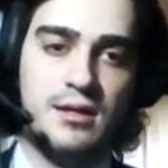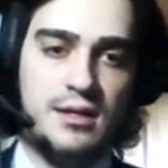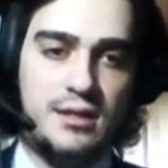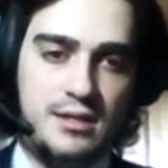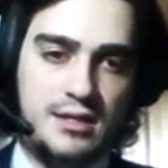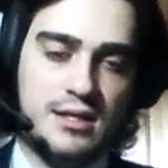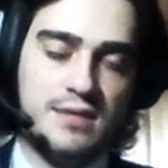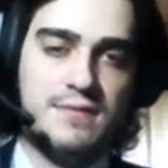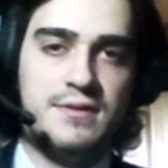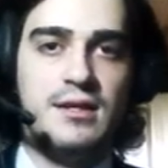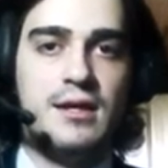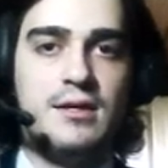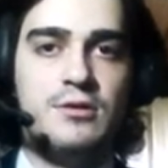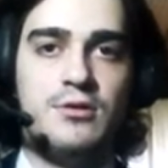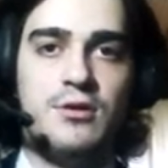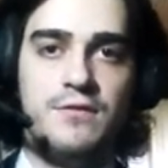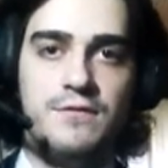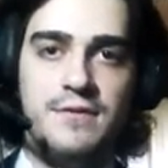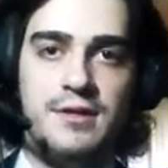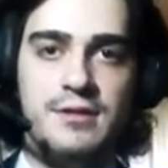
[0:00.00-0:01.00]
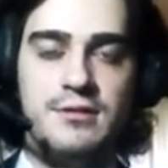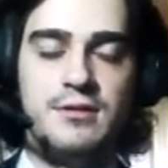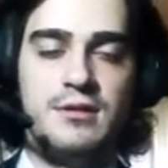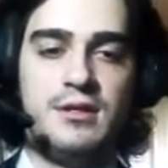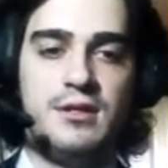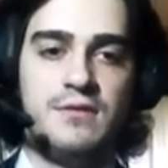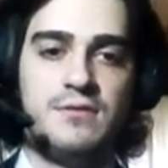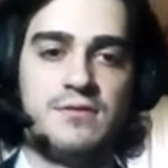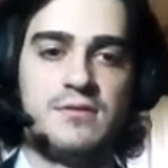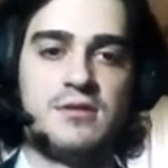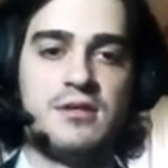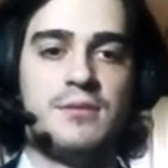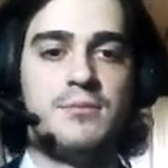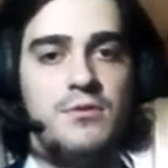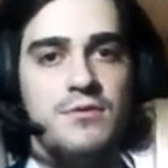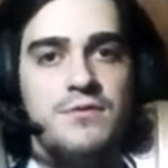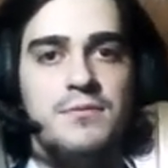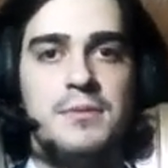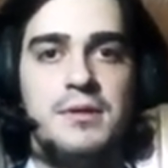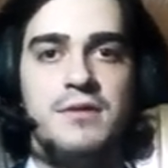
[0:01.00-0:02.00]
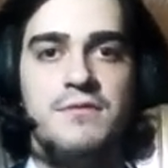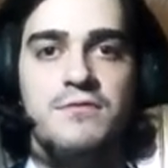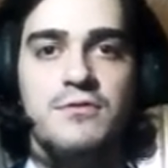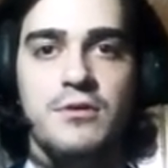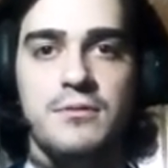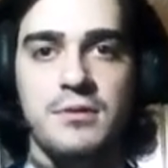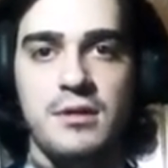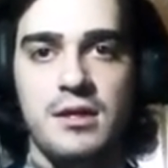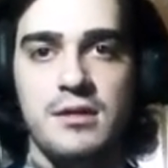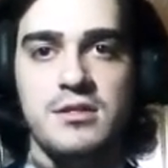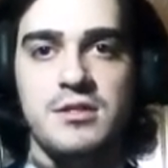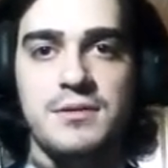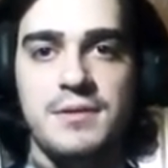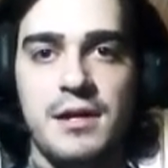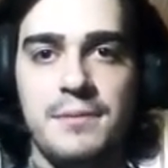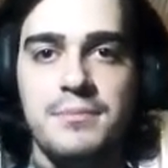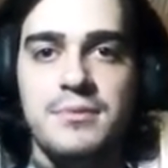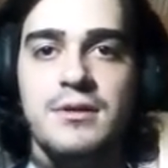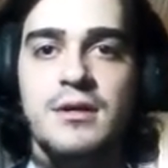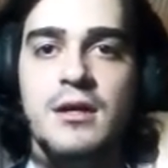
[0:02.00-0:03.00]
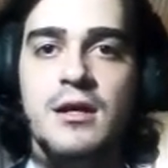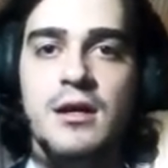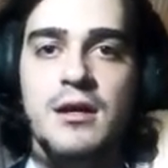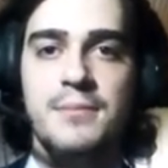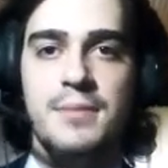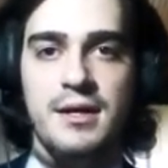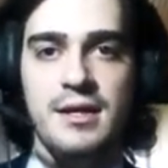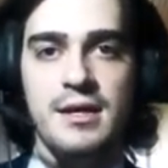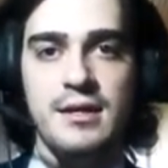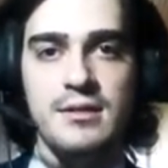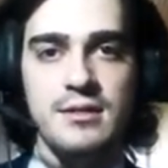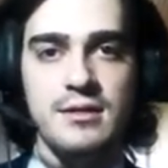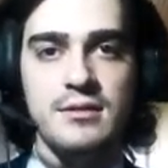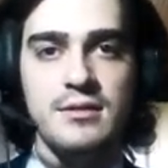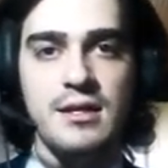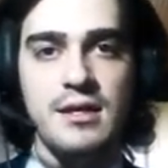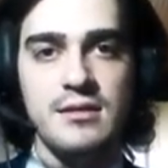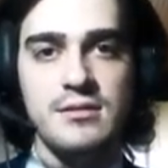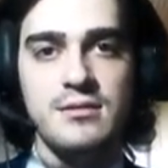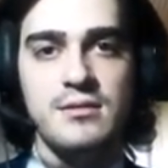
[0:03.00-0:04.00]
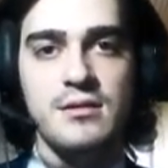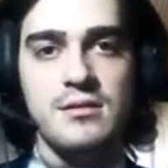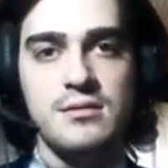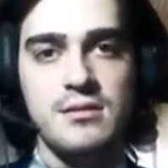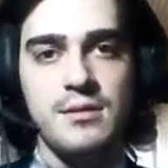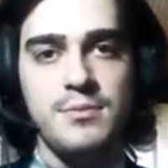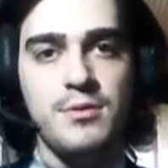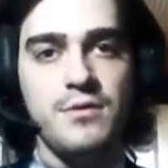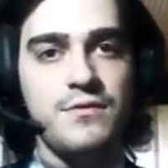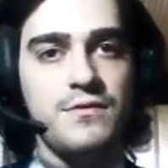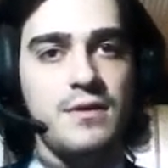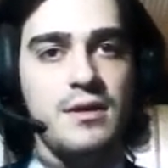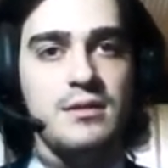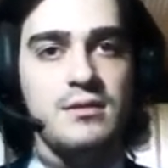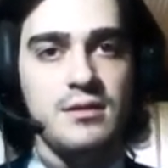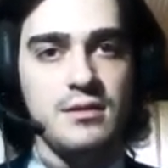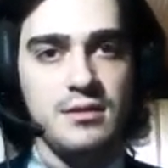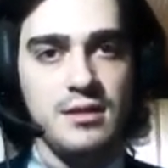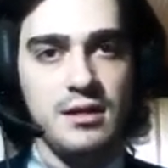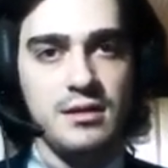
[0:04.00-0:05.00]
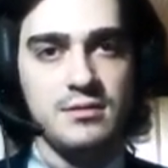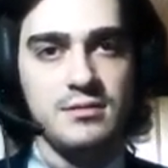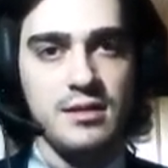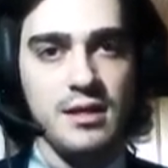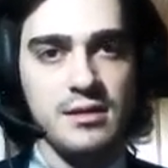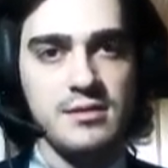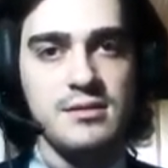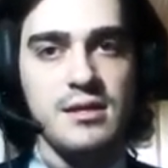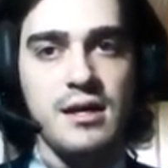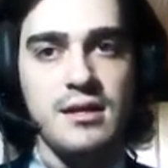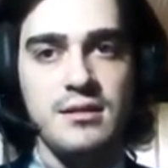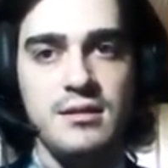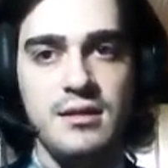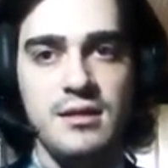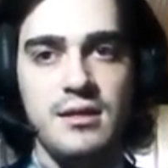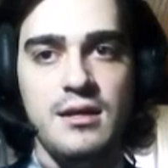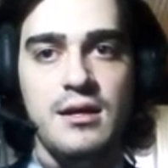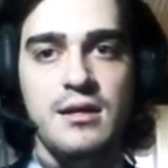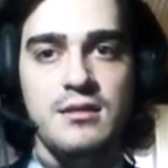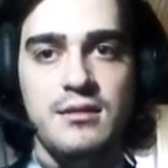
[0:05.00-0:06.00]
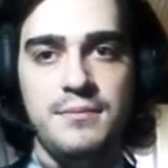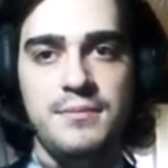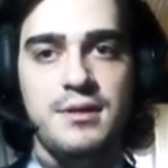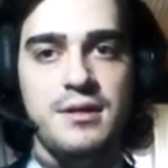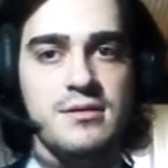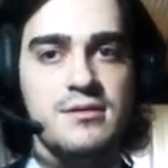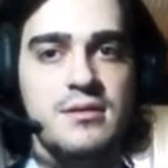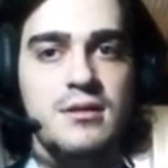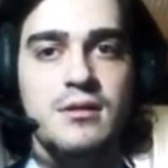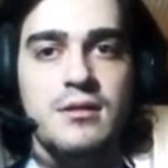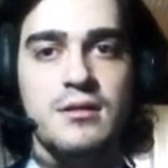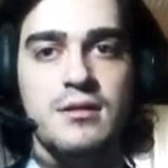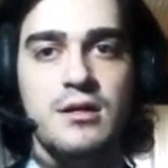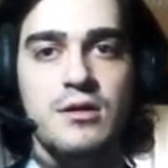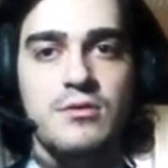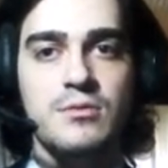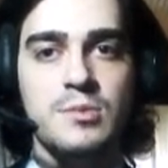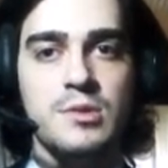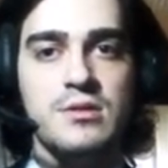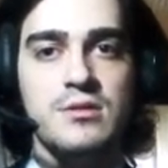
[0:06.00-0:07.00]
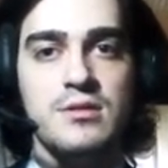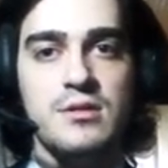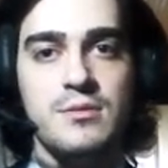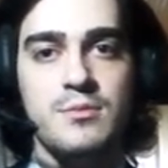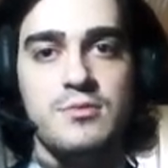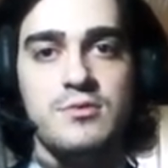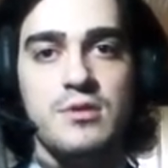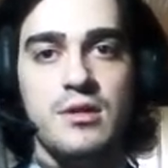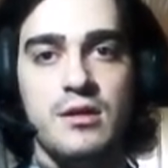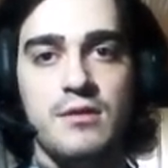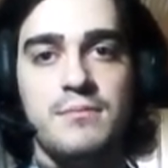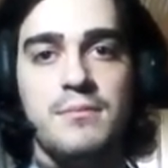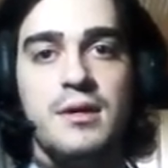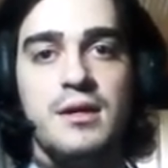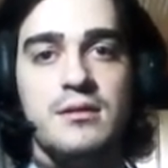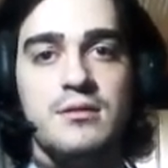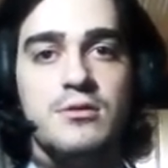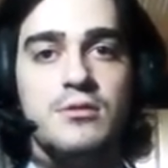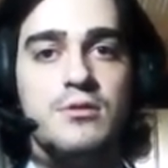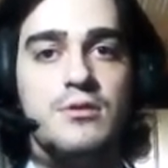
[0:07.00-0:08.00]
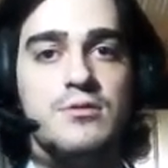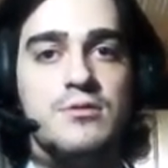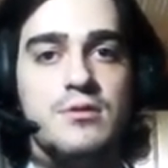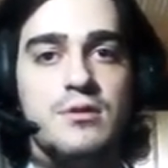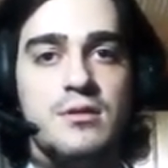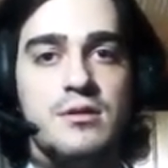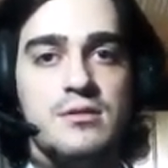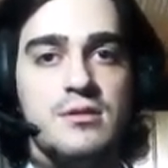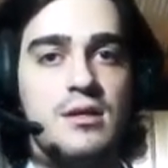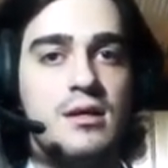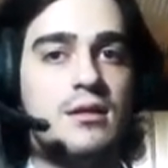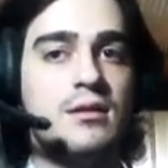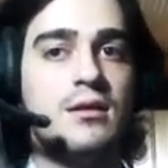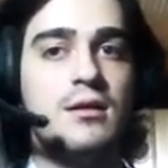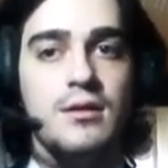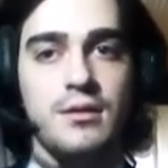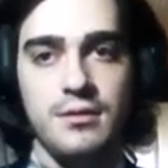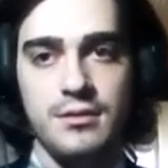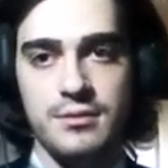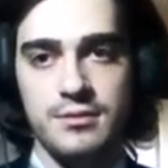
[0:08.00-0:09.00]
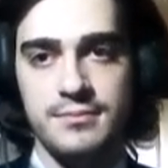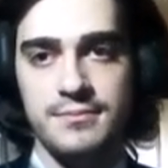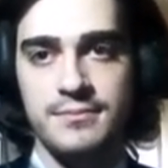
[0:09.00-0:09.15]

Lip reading: Even I don't want to give some of my information up. By adding the extra step of adding their tax ID, the Brazilian government seems to have made closing a sale harder.